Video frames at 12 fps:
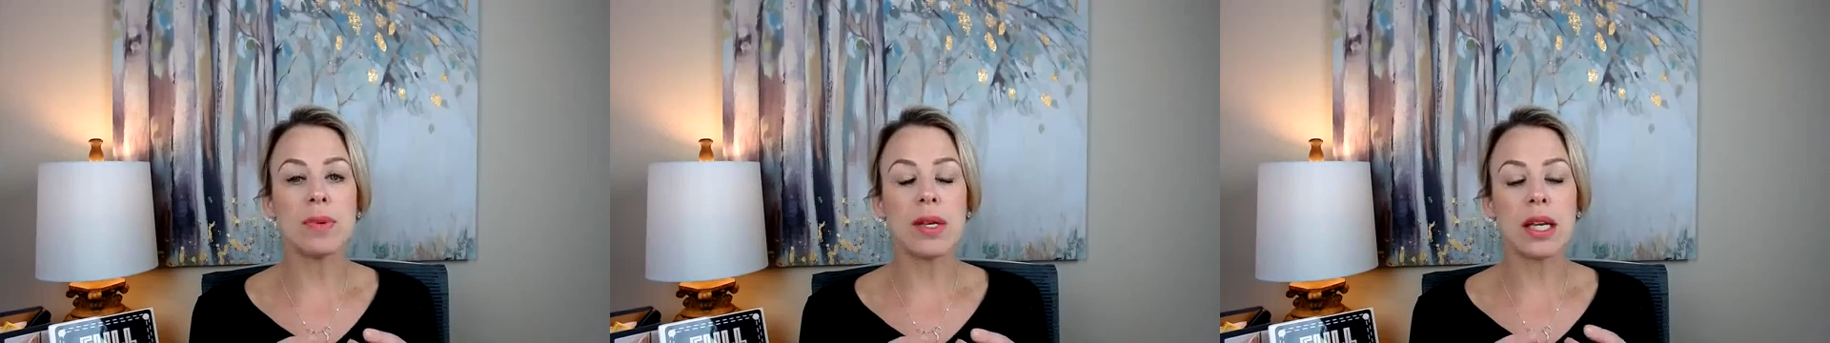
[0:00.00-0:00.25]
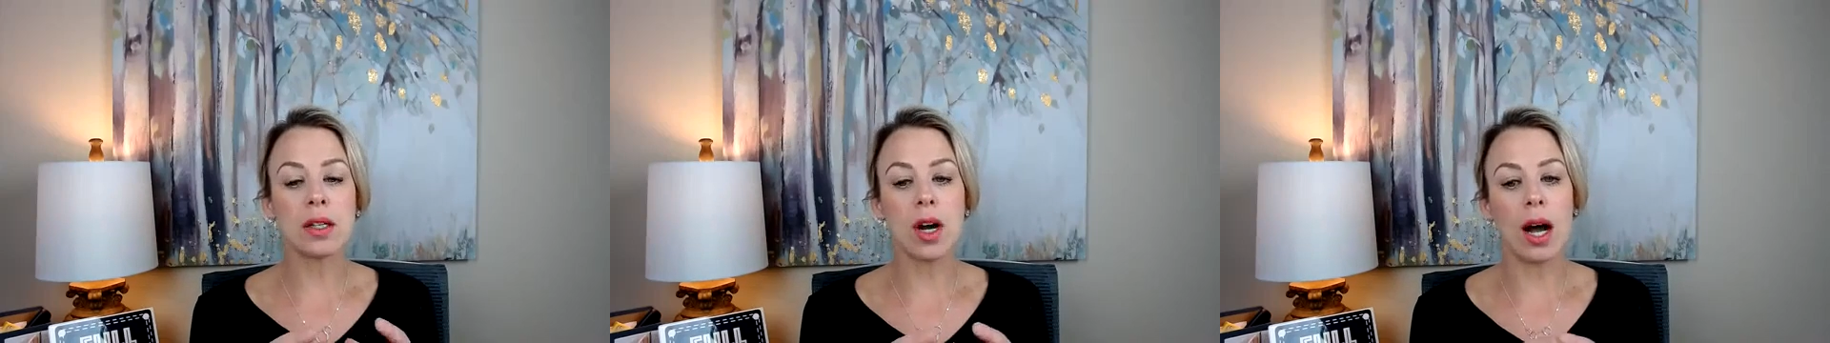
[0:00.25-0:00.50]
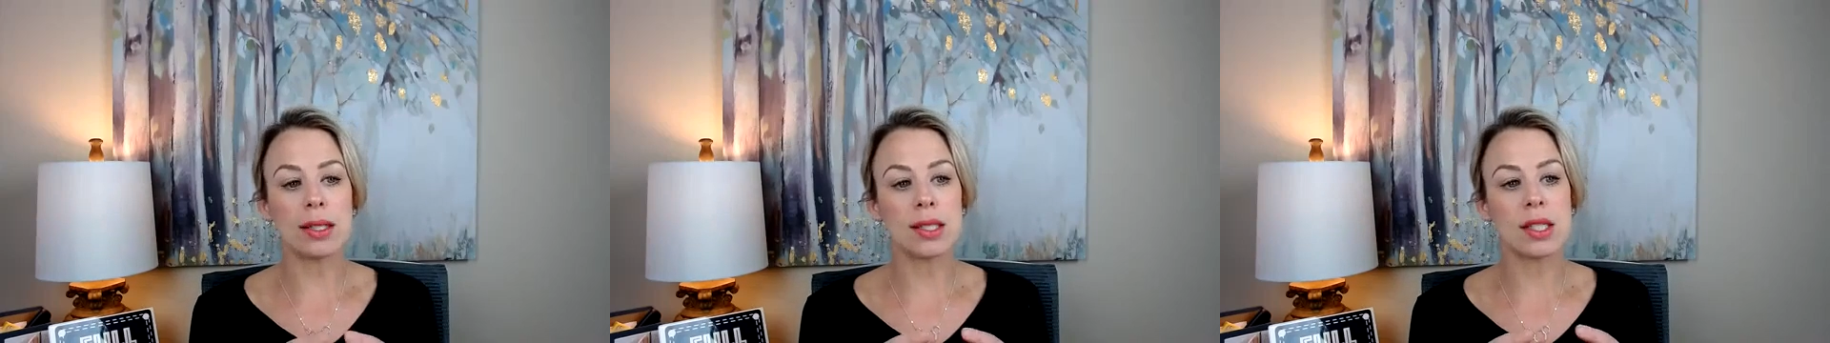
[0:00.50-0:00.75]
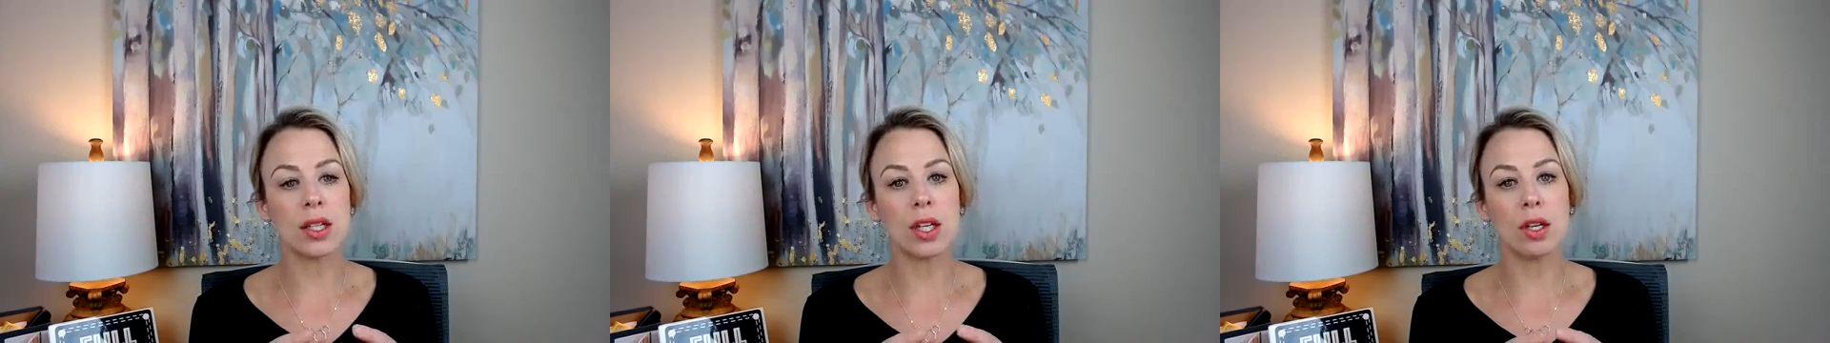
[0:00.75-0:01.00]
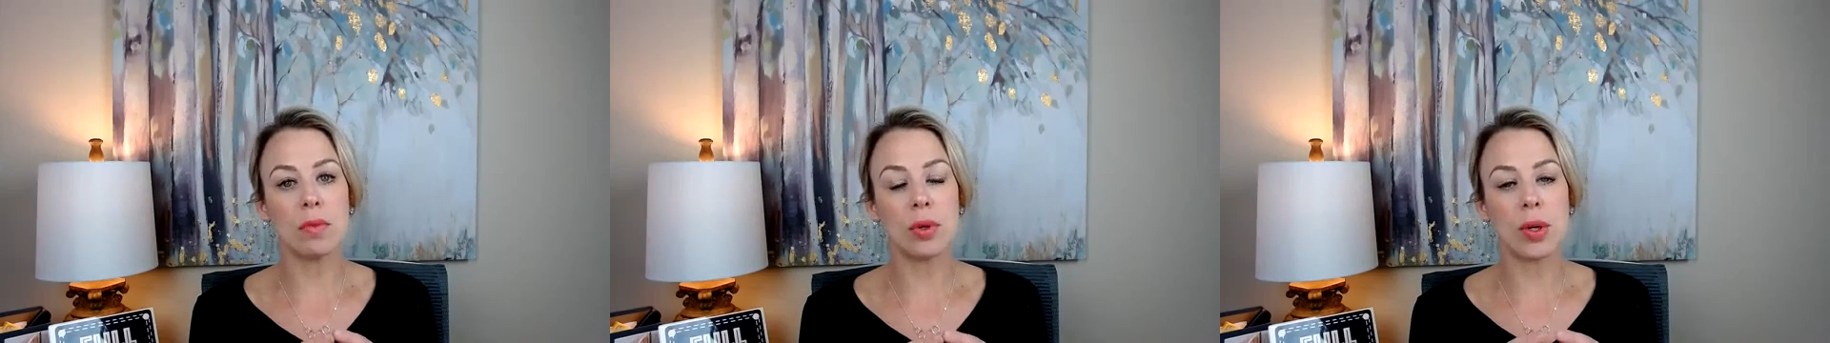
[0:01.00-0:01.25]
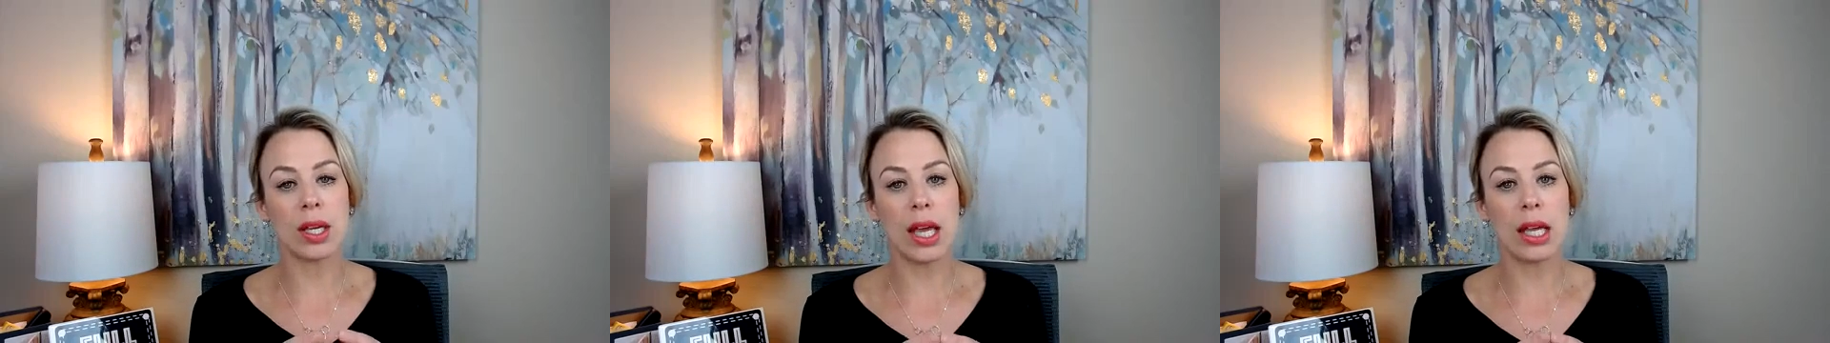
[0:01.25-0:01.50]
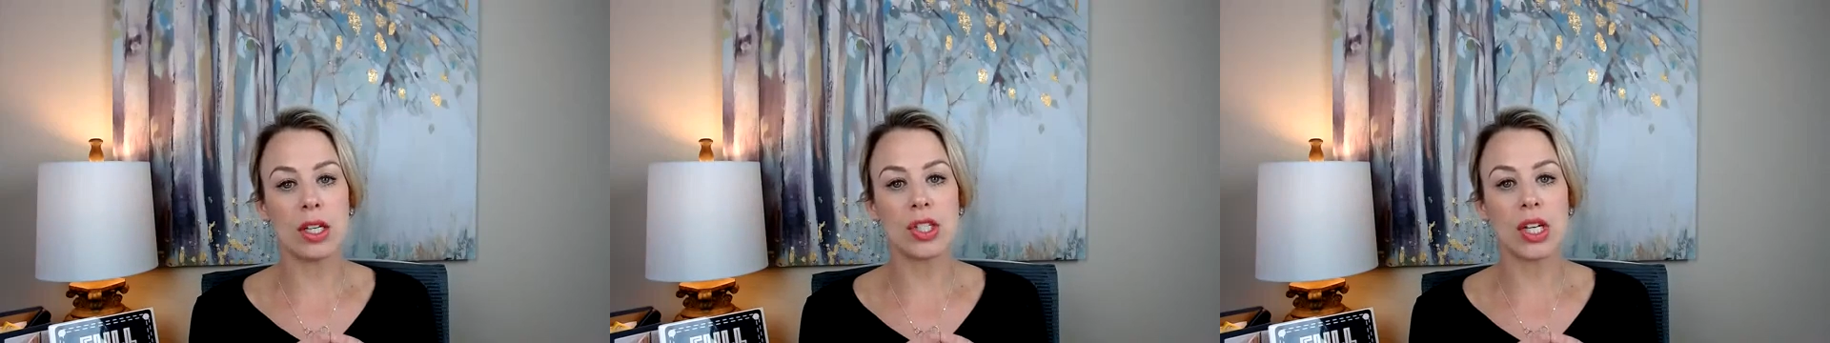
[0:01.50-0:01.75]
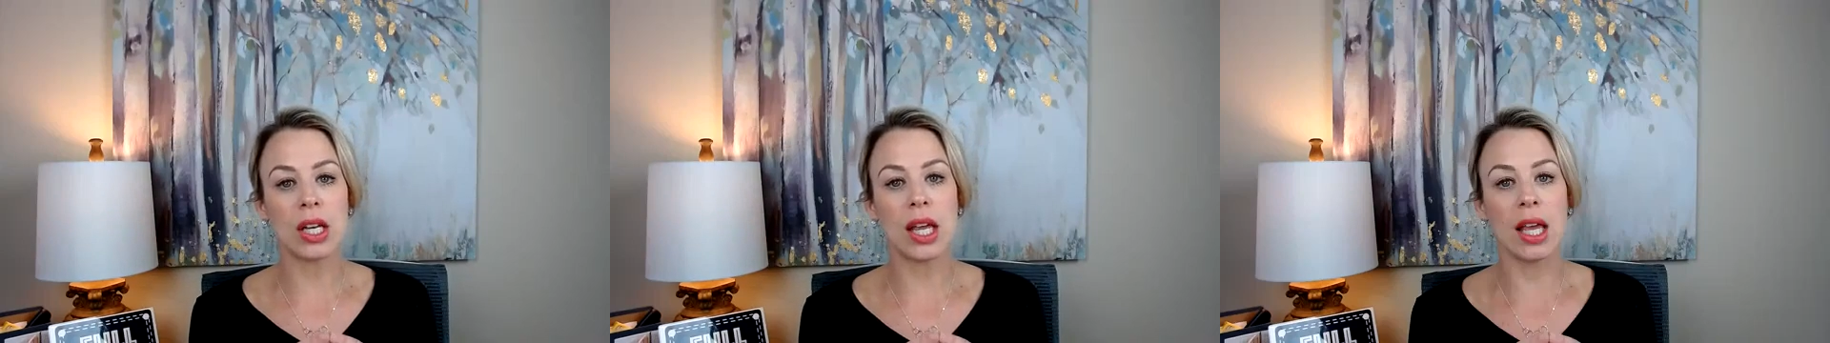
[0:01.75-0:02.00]
to be in constant
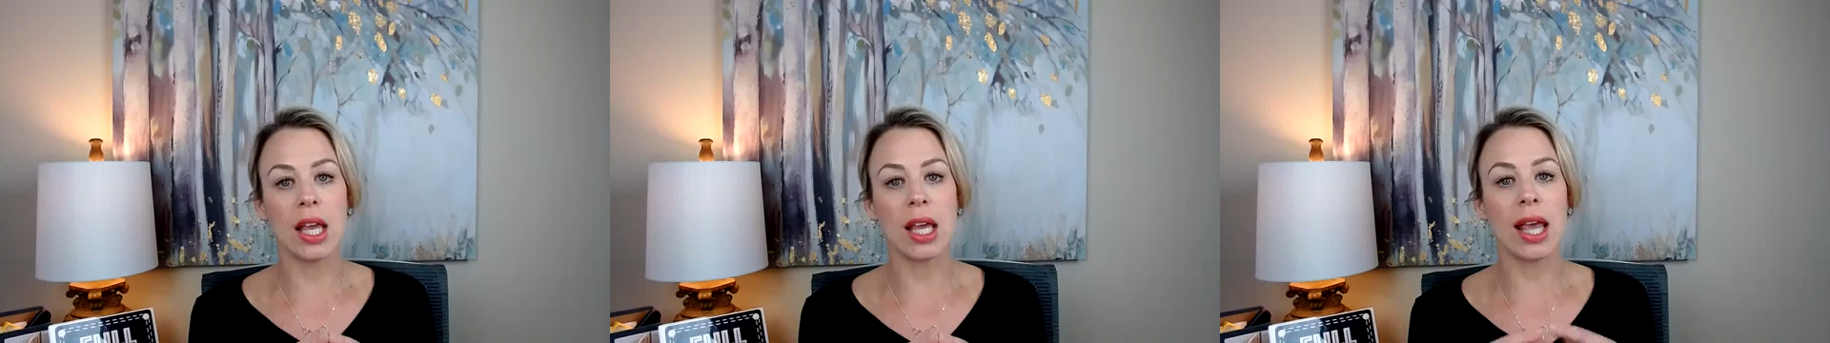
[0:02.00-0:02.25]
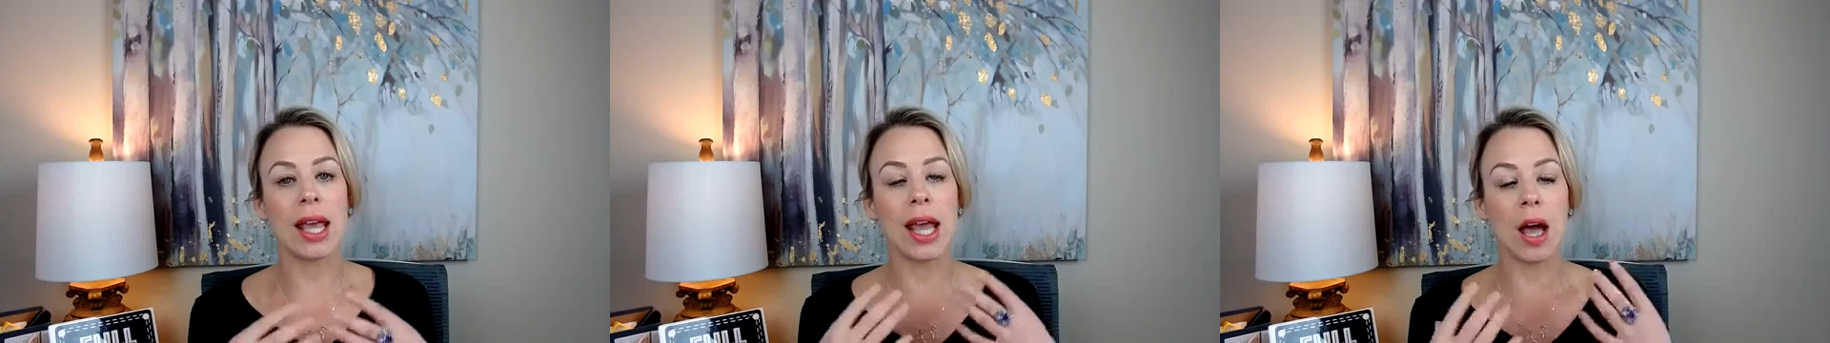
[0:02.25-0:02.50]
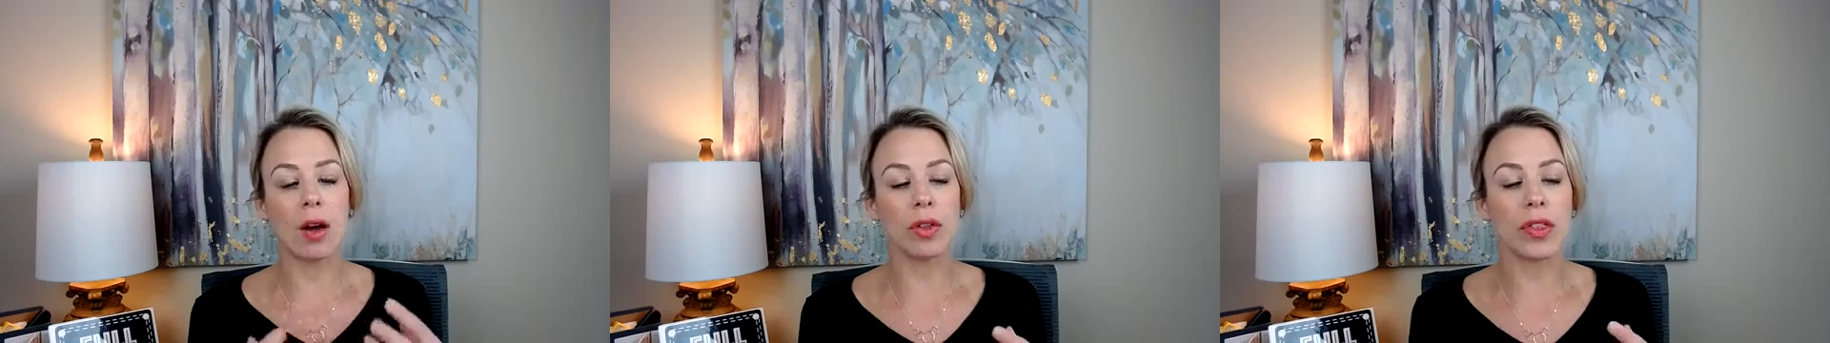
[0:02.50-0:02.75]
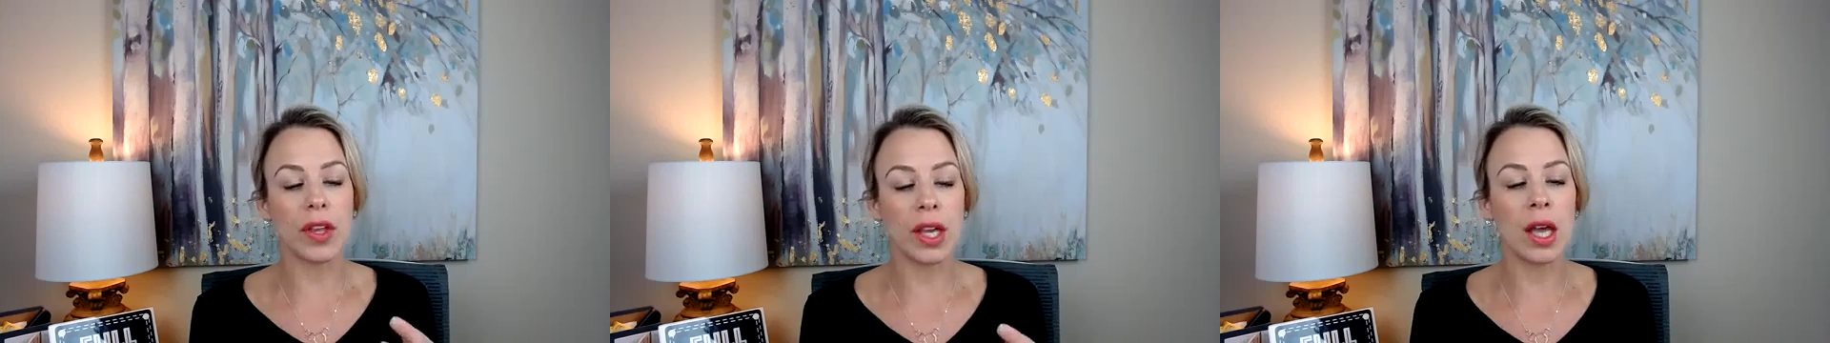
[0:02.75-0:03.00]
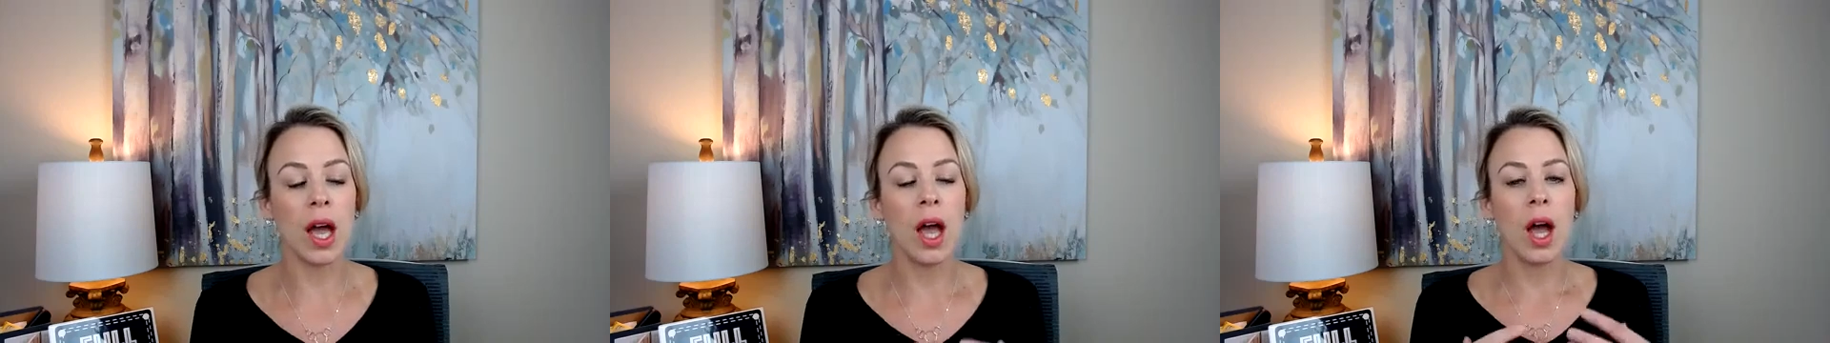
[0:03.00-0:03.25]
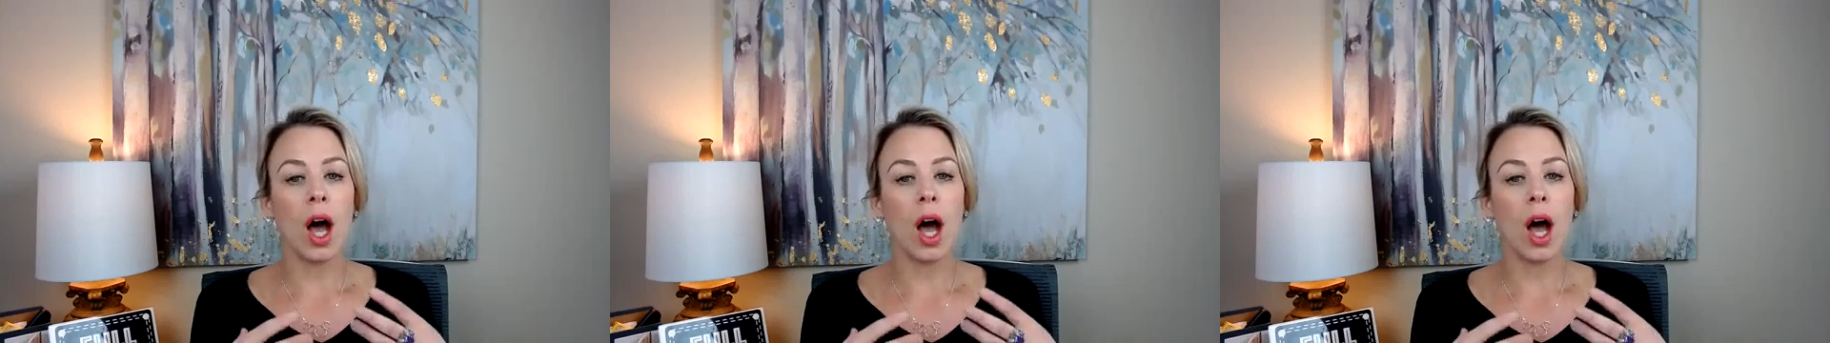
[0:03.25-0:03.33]
communication in a healthy,